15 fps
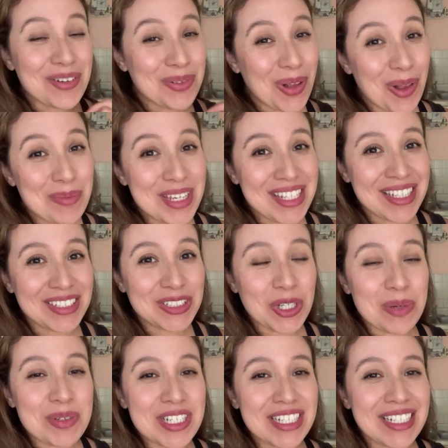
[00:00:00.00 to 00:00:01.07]
That will all be in the
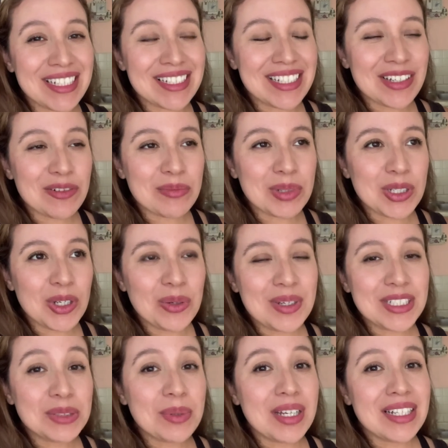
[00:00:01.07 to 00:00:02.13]
description down below
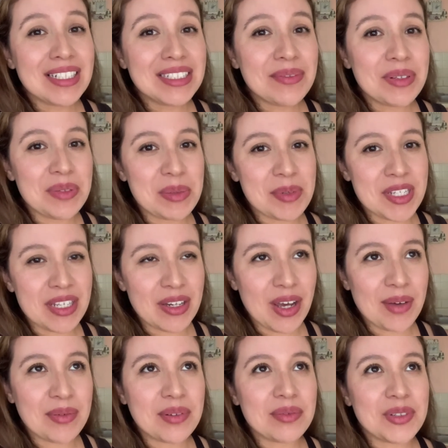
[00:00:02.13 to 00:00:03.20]
as well as a 50%
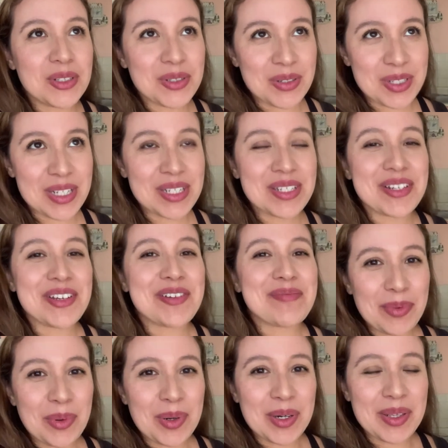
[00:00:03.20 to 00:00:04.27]
off of Nutrisystem
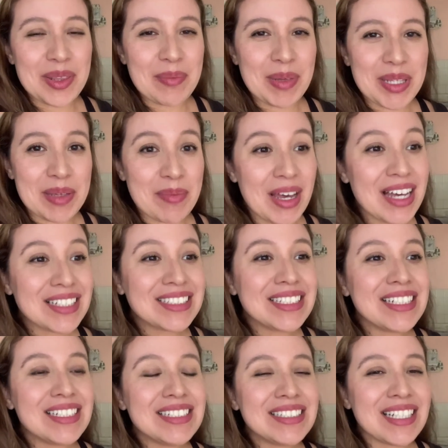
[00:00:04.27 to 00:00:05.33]
for the monthly
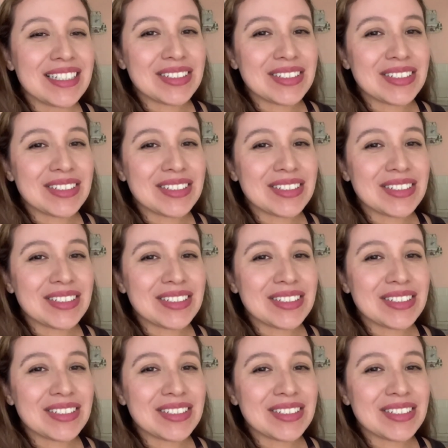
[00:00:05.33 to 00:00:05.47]
boxes.